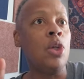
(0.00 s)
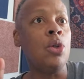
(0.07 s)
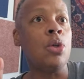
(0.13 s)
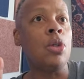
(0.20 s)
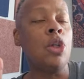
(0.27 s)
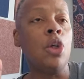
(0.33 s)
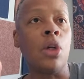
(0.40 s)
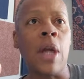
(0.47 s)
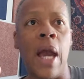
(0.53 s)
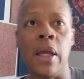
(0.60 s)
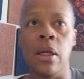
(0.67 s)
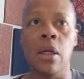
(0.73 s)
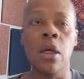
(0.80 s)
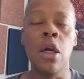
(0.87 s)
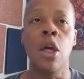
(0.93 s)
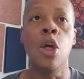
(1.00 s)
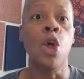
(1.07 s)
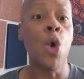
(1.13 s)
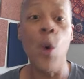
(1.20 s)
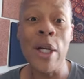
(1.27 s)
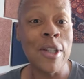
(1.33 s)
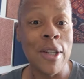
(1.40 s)
You're kind of
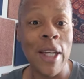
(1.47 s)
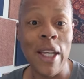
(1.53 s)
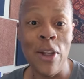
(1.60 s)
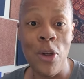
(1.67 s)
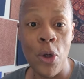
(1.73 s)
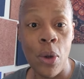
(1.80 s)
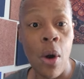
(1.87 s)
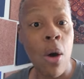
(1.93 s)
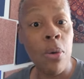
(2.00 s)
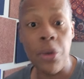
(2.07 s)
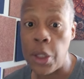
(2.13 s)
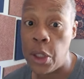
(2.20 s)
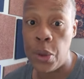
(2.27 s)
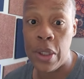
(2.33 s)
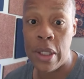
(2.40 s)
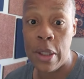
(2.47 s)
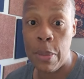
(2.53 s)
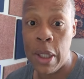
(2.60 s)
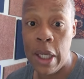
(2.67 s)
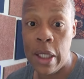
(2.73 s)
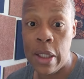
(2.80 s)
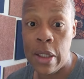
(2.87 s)
questioning your own theories and
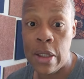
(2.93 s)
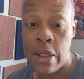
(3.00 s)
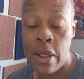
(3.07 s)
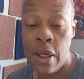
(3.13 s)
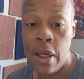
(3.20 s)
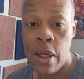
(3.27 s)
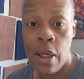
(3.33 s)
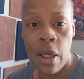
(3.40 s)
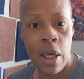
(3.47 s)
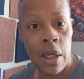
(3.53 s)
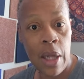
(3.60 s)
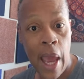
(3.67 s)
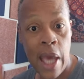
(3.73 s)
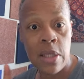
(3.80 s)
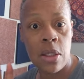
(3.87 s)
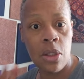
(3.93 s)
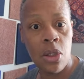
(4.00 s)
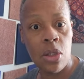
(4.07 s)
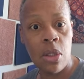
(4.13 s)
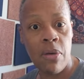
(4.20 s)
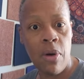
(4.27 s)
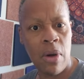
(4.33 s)
opinions and asking
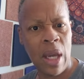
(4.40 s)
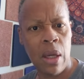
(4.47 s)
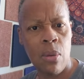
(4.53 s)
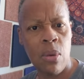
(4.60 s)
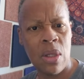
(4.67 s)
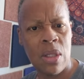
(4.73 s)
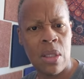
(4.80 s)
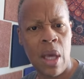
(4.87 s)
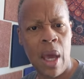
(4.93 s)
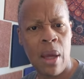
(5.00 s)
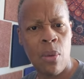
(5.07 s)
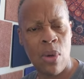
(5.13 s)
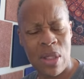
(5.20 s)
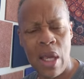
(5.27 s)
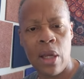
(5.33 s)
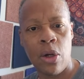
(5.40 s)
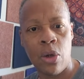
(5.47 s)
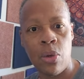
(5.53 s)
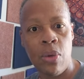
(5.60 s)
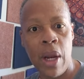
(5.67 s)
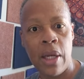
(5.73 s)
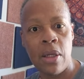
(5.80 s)
yourself, okay, was I
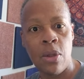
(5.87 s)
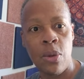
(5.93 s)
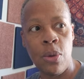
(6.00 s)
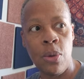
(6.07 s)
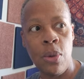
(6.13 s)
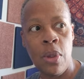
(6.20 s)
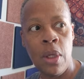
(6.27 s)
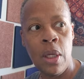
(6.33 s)
correct to